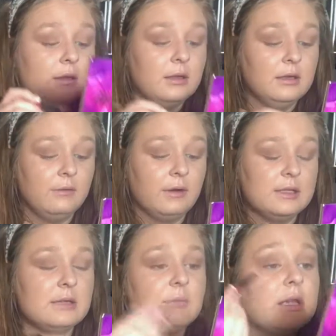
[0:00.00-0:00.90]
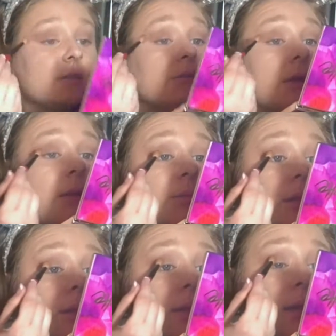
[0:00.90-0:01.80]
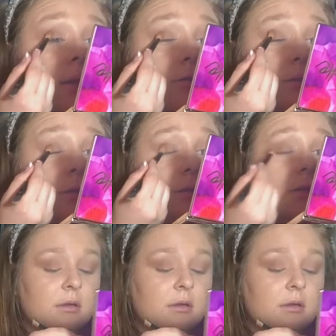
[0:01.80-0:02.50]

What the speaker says: the difference it makes when I blend it out.